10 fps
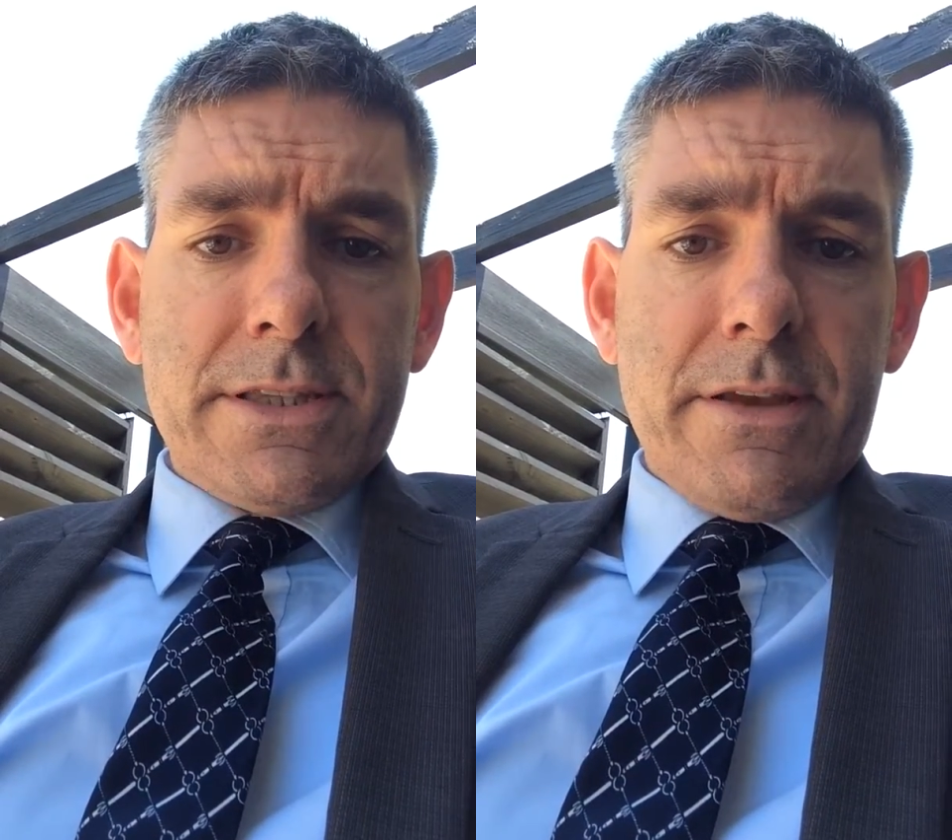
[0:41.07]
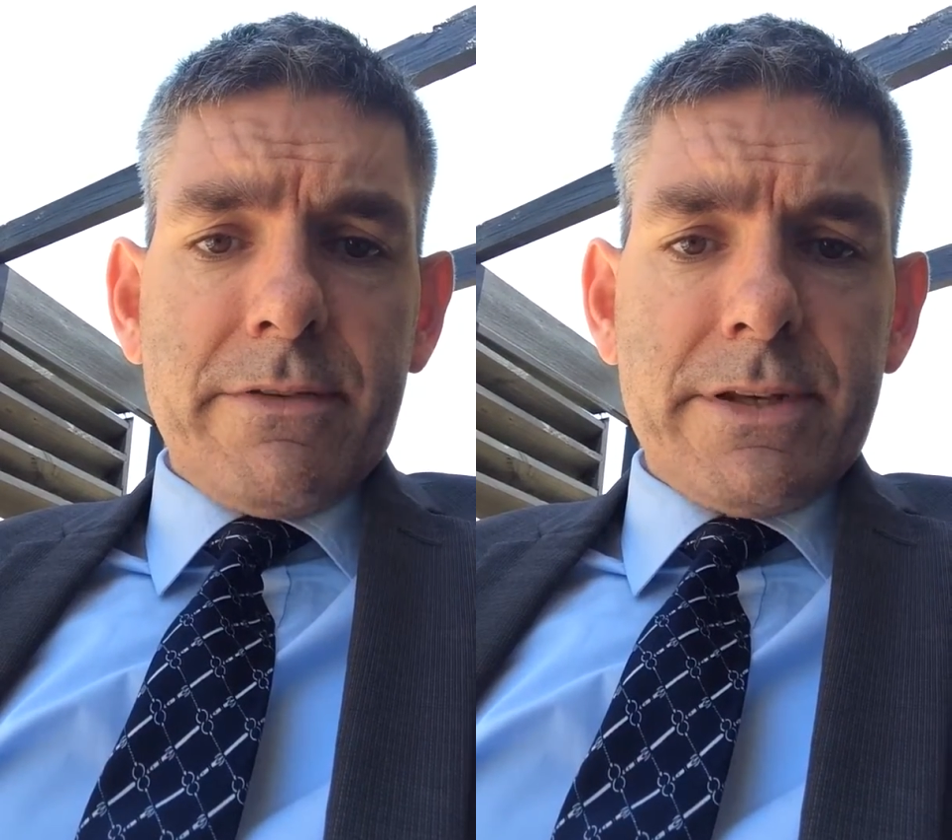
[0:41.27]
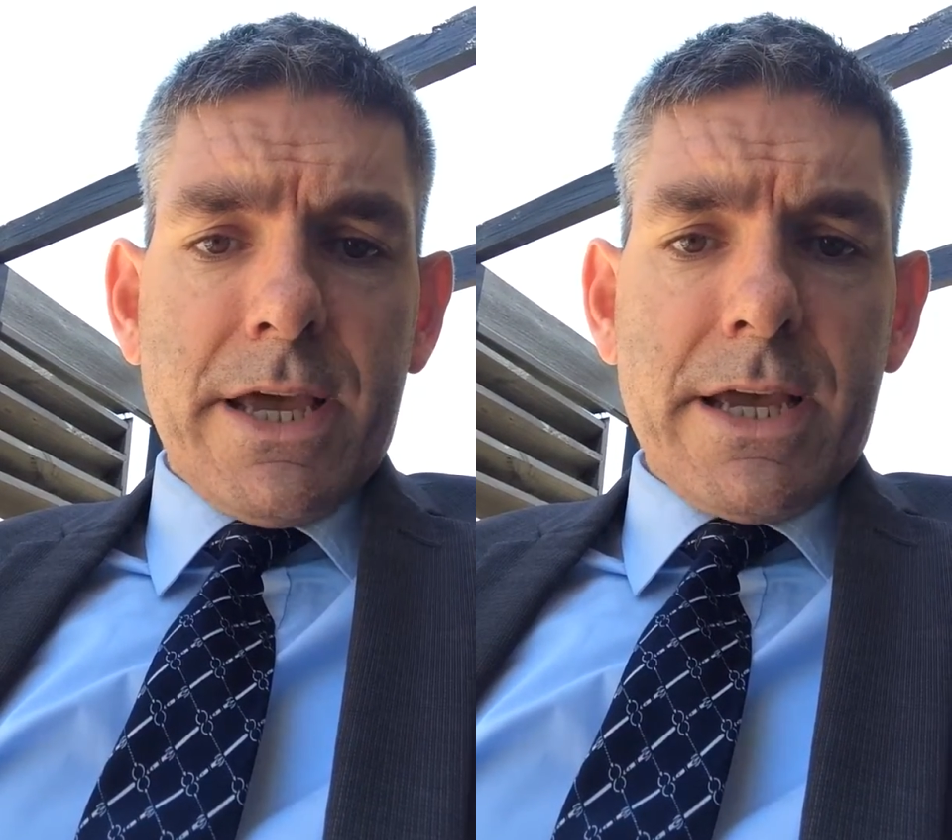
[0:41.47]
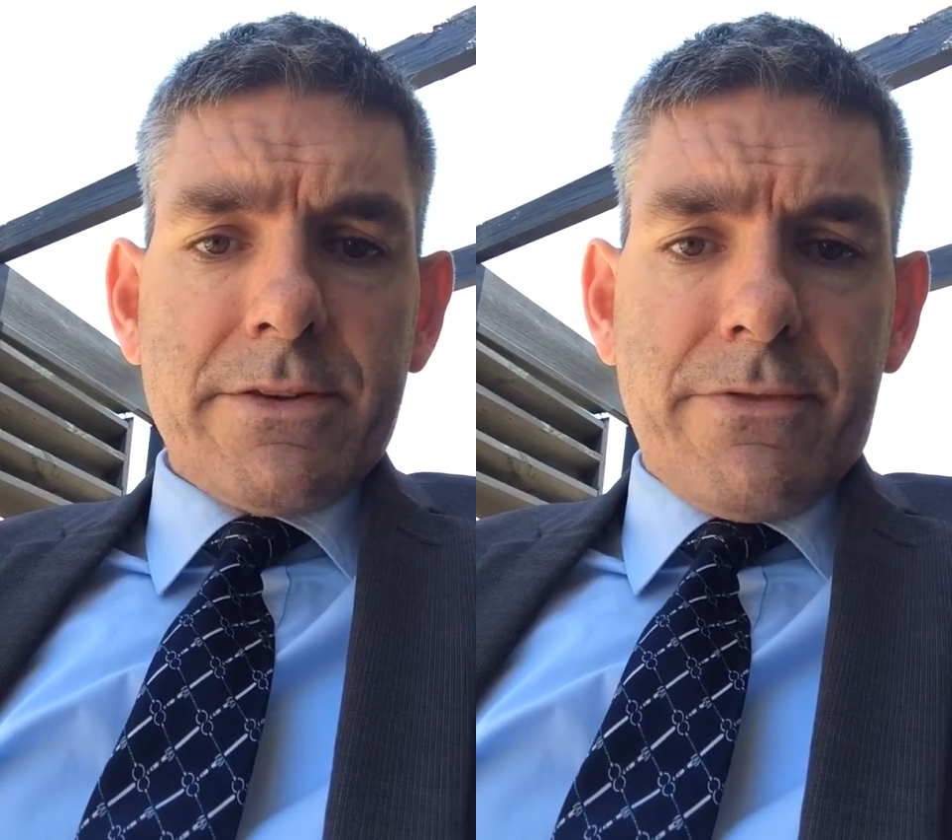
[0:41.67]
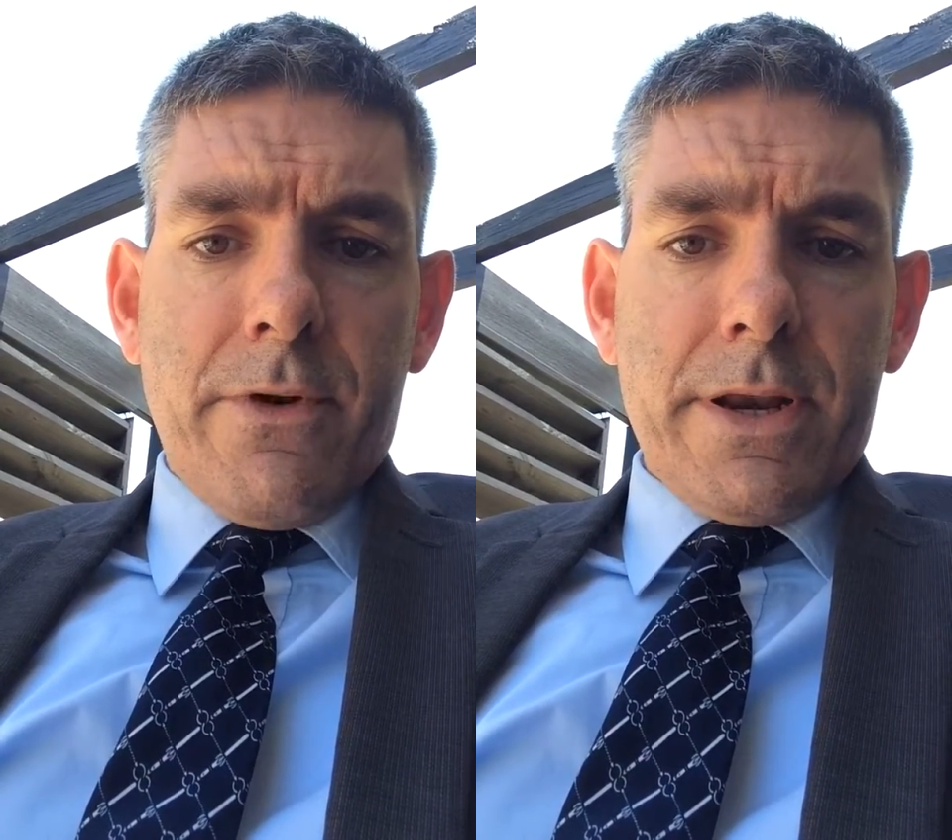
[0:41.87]
7
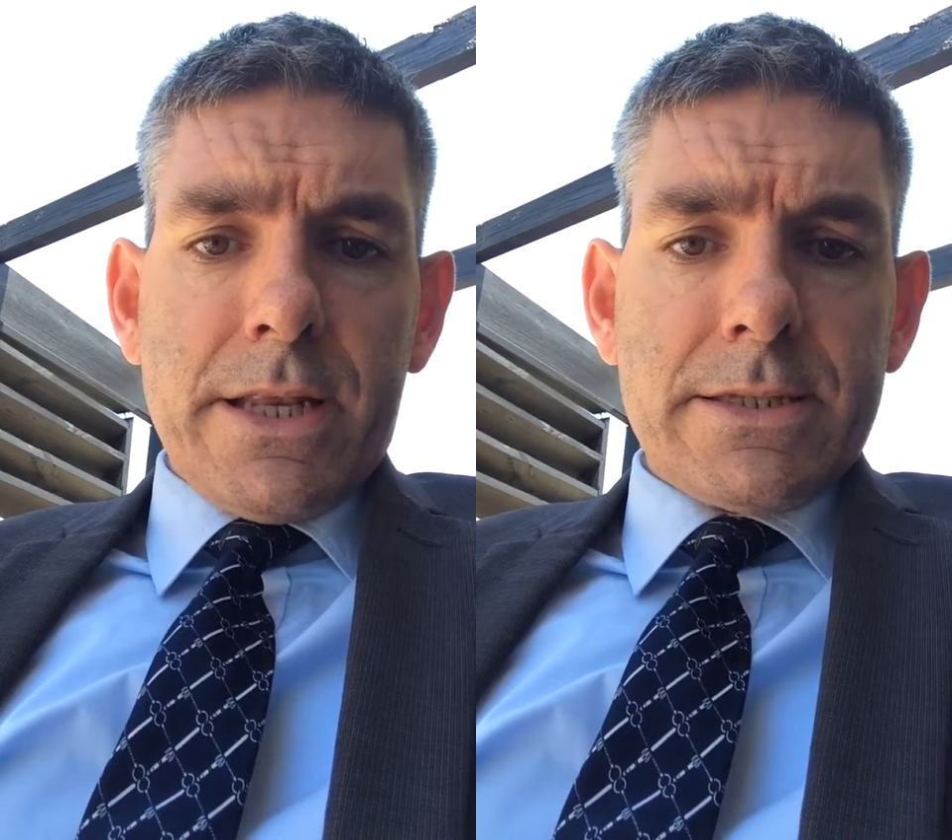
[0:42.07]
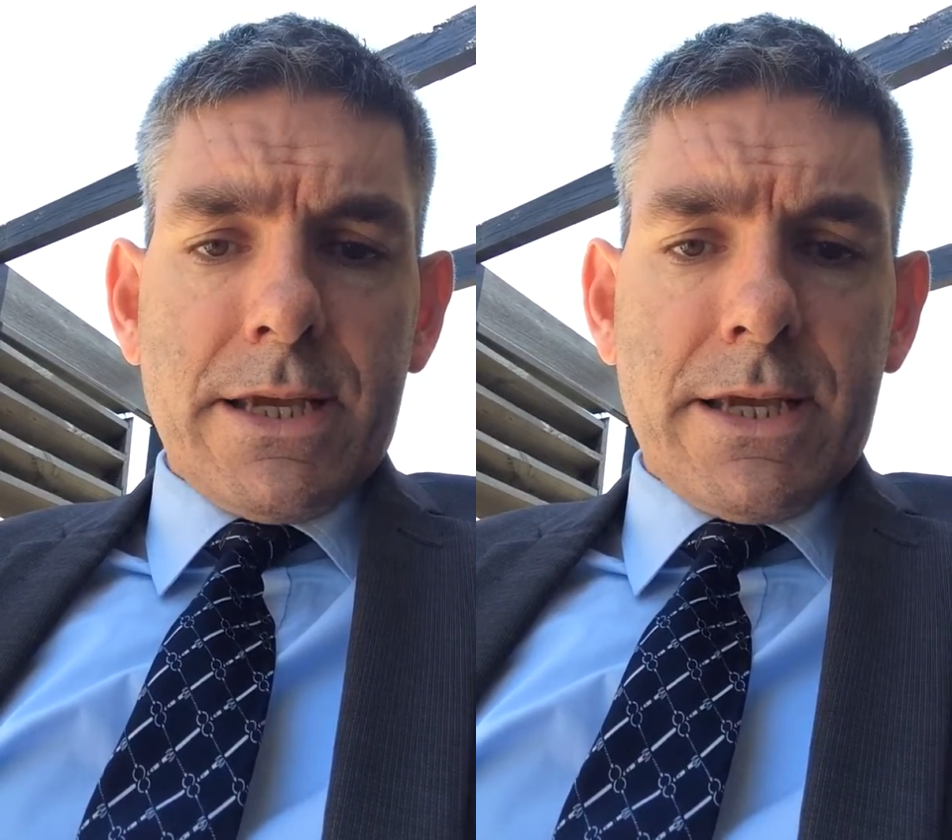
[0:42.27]
days finance,